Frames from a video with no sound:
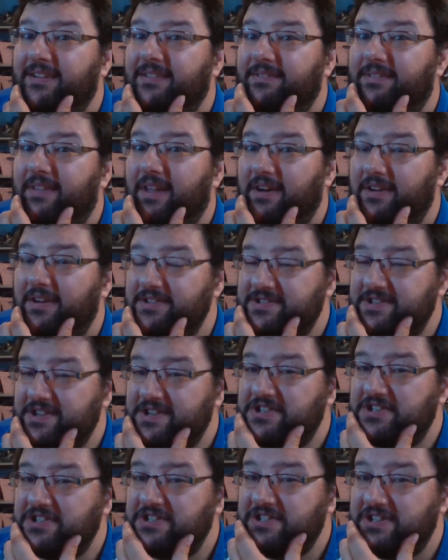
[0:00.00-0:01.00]
there is a
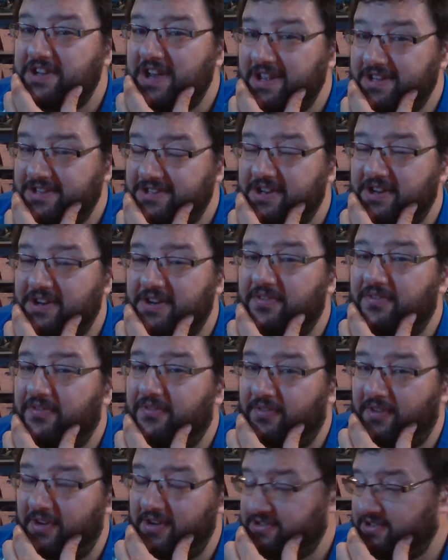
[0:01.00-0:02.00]
shit ton of
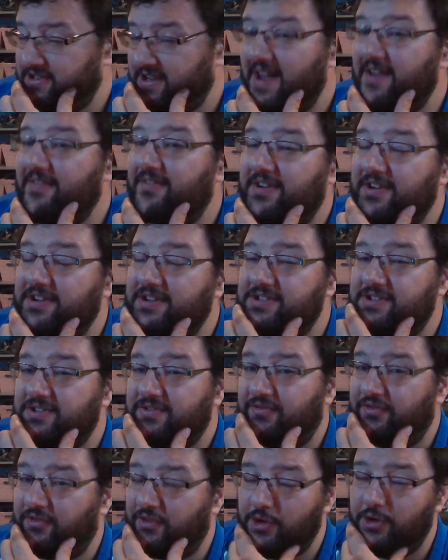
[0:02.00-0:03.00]
fossil evidence
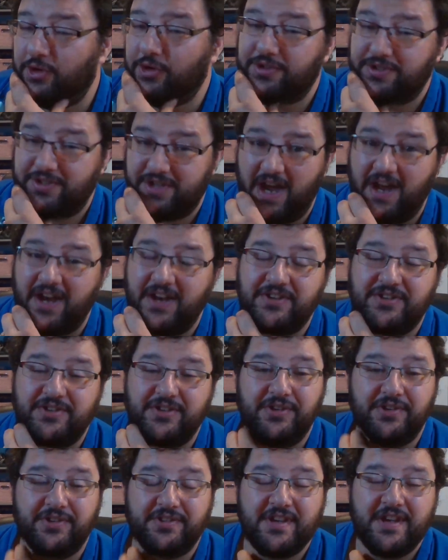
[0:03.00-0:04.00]
for
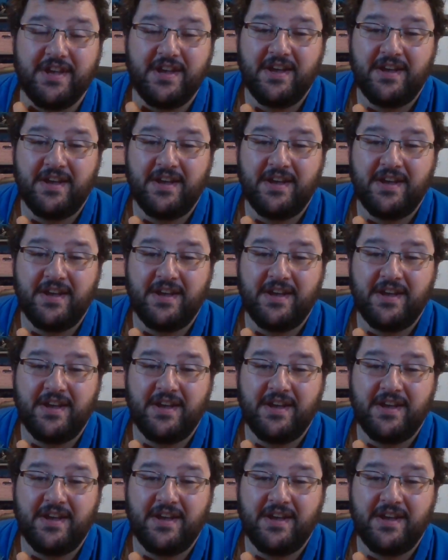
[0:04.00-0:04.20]
dinosaurs.